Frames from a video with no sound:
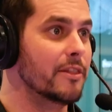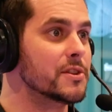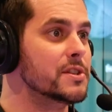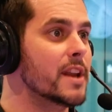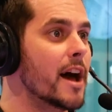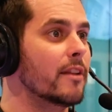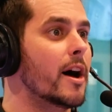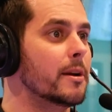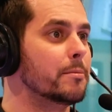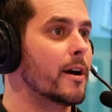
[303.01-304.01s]
And there's not a
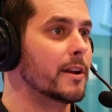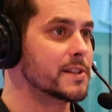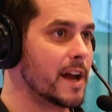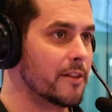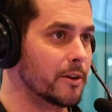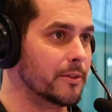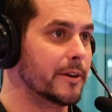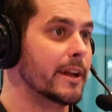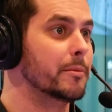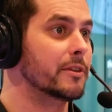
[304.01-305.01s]
lot of products out there that
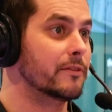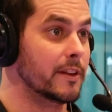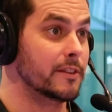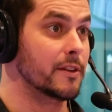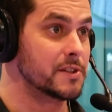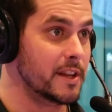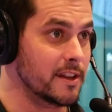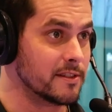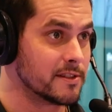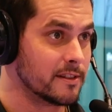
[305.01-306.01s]
are able to fit those
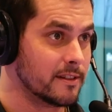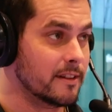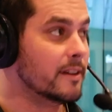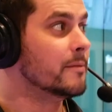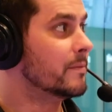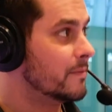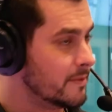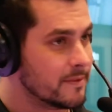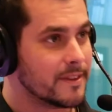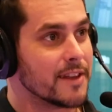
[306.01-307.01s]
needs.
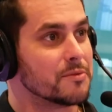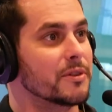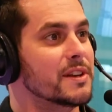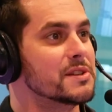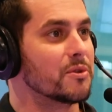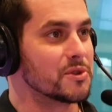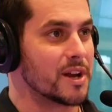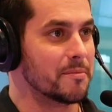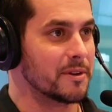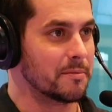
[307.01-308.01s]
That's where these doors
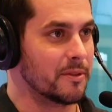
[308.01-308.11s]
come into